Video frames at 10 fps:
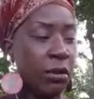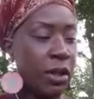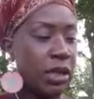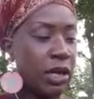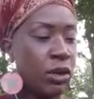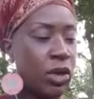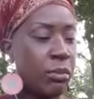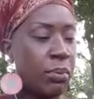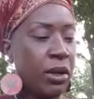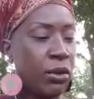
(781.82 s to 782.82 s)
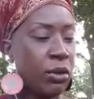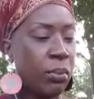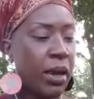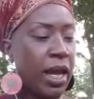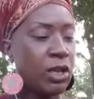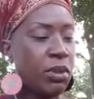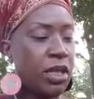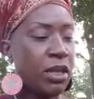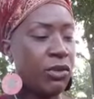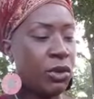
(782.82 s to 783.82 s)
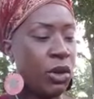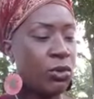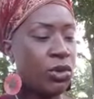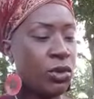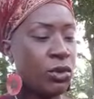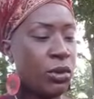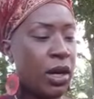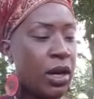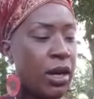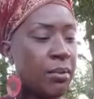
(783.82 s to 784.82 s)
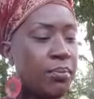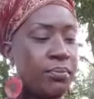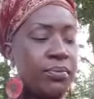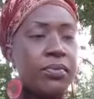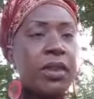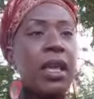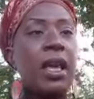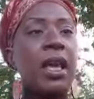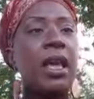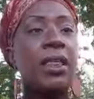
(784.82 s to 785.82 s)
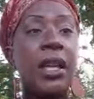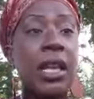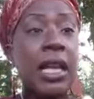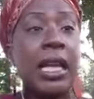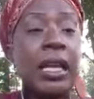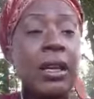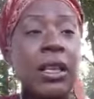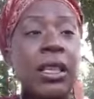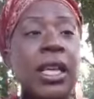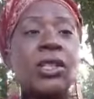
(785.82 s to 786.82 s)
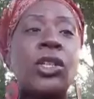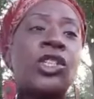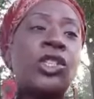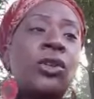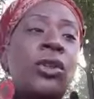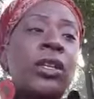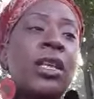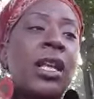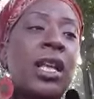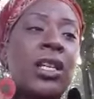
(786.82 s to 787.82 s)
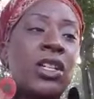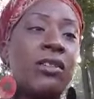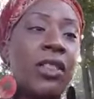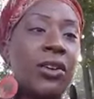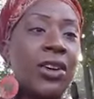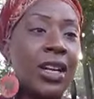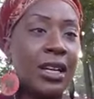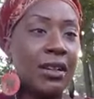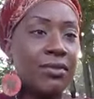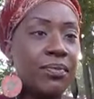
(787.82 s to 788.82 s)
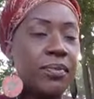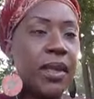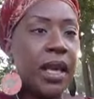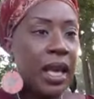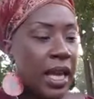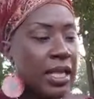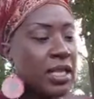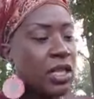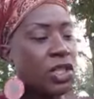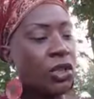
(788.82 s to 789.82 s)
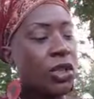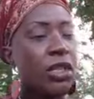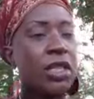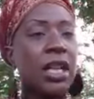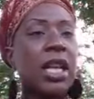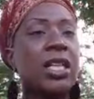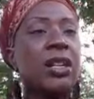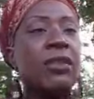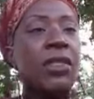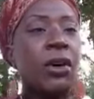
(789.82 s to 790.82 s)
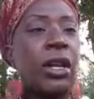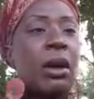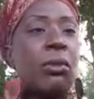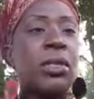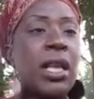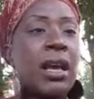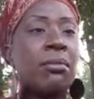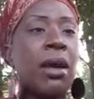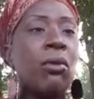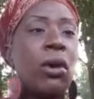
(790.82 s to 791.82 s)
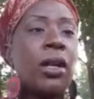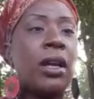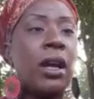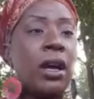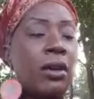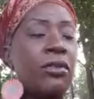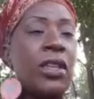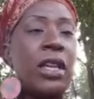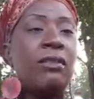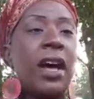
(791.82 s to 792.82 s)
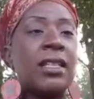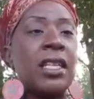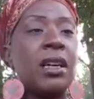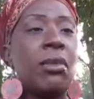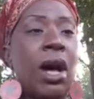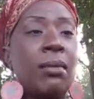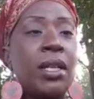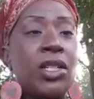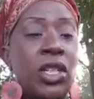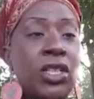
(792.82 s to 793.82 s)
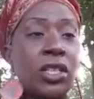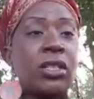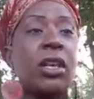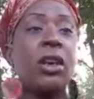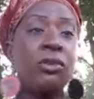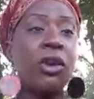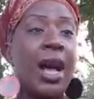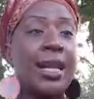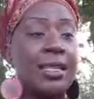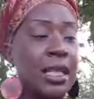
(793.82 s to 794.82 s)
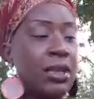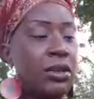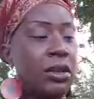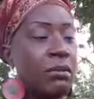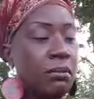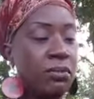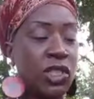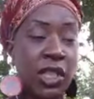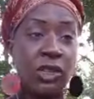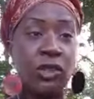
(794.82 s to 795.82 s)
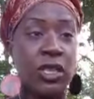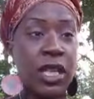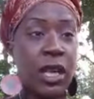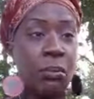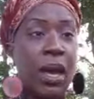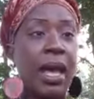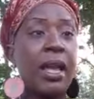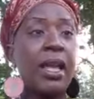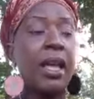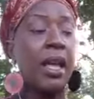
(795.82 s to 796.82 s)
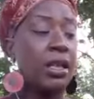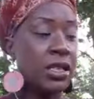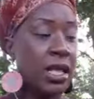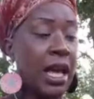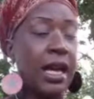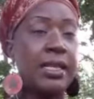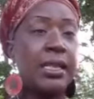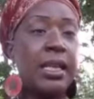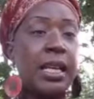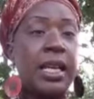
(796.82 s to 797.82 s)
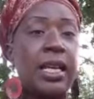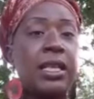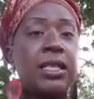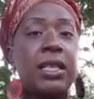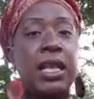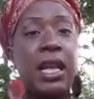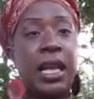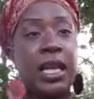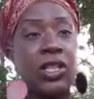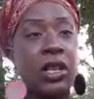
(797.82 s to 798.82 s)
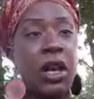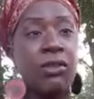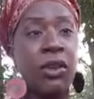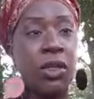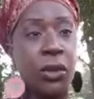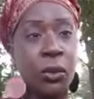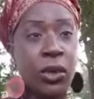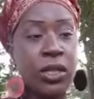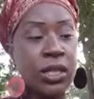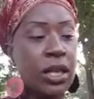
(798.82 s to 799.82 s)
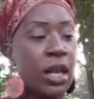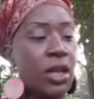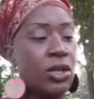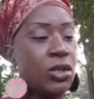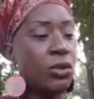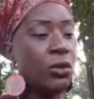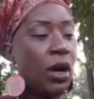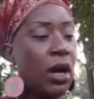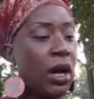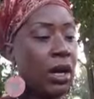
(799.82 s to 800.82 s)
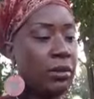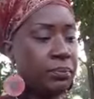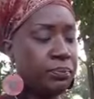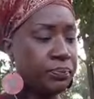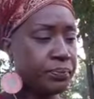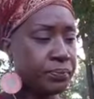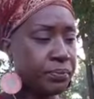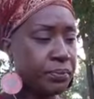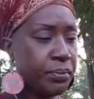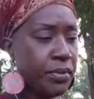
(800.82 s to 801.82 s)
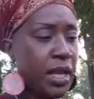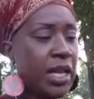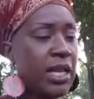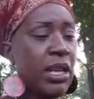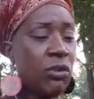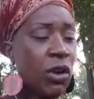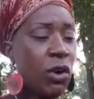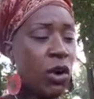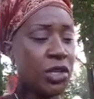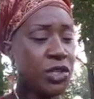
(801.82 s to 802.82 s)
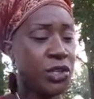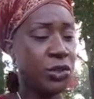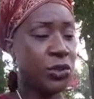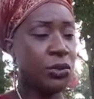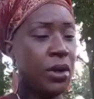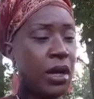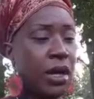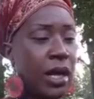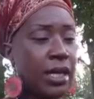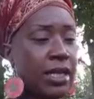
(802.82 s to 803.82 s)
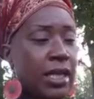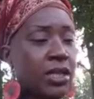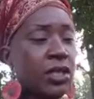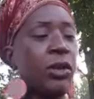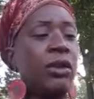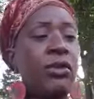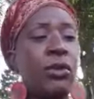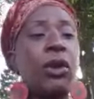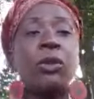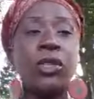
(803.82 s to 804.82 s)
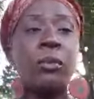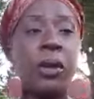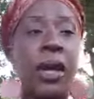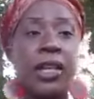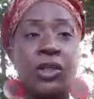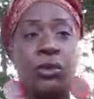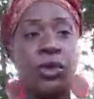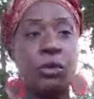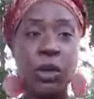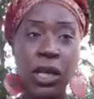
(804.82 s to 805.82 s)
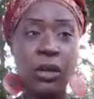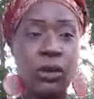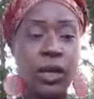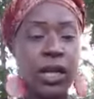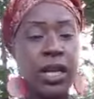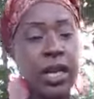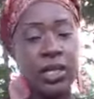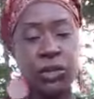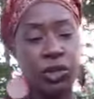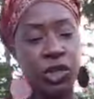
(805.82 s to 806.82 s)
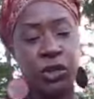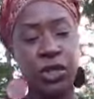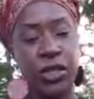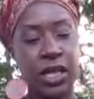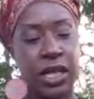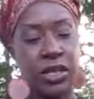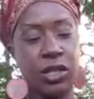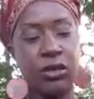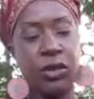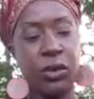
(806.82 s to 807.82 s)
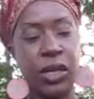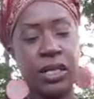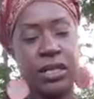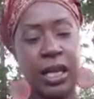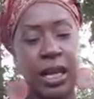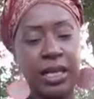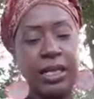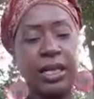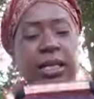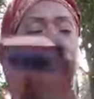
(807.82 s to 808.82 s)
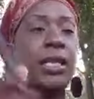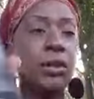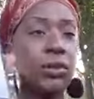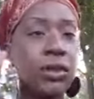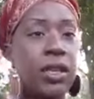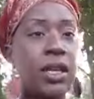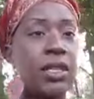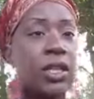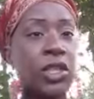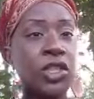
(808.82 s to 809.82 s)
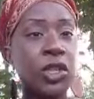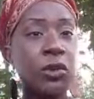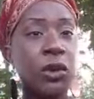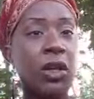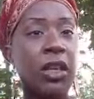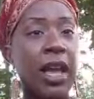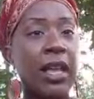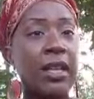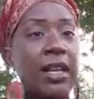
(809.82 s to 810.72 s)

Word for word: to be they're going to appear on the page but then if you go to um, the link that's going to show you their delegation of authority it's going to show you their delegation of authority that was signed by one of the vizier mohammedan judges for Izeal, Sharon Tracey Bey signed his delegation of authority to um, in, in regards to consulate. So if you go to the page, you, you click on it, going to show you his delegation of authority that's signed and sealed. It's going to show you all that.